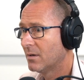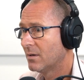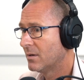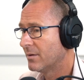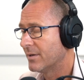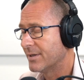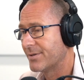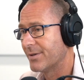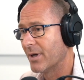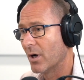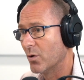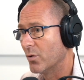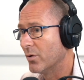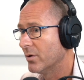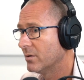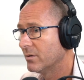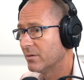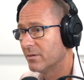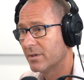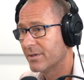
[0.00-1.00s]
There's no
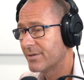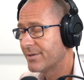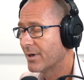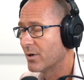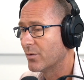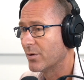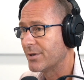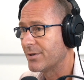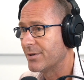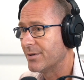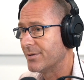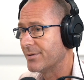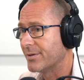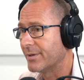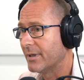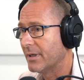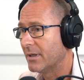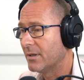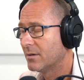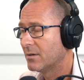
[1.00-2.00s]
there's no issues
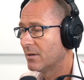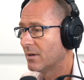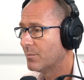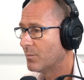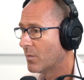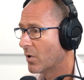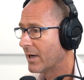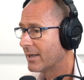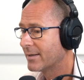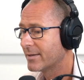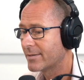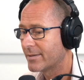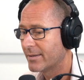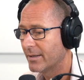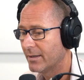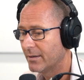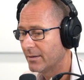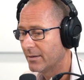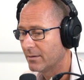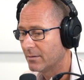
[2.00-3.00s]
there my
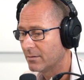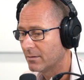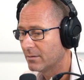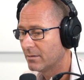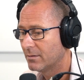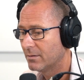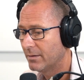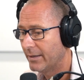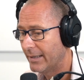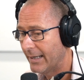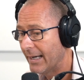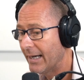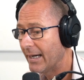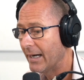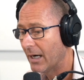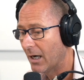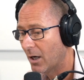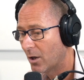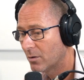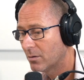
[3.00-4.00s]
understanding
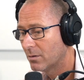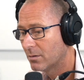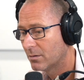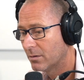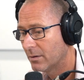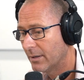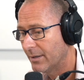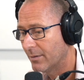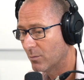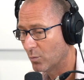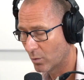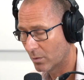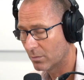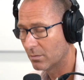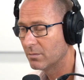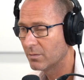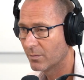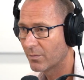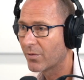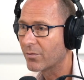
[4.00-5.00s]
now, it, well,
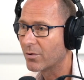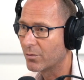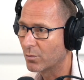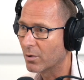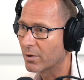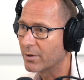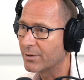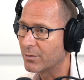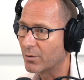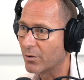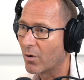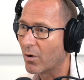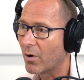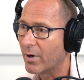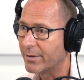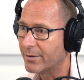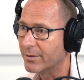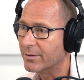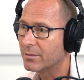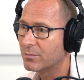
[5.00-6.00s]
through what you and mm. I
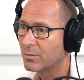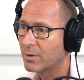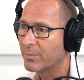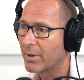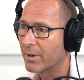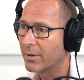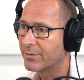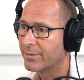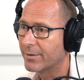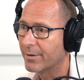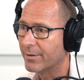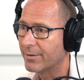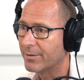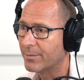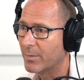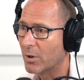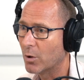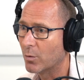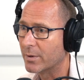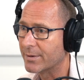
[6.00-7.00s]
do, we both know that
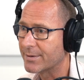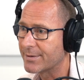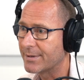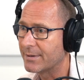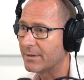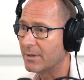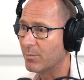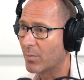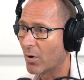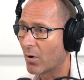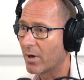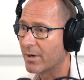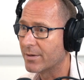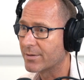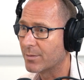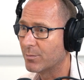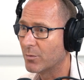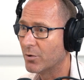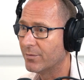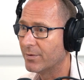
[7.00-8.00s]
Melbourne and Sydney buyers are
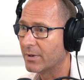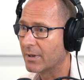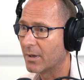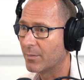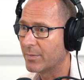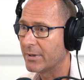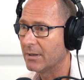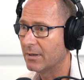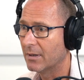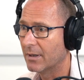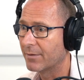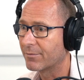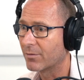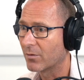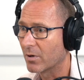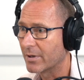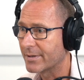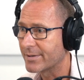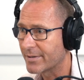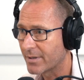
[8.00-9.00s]
moving up here left,
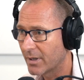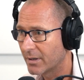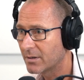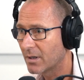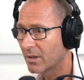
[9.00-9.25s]
right, and centre.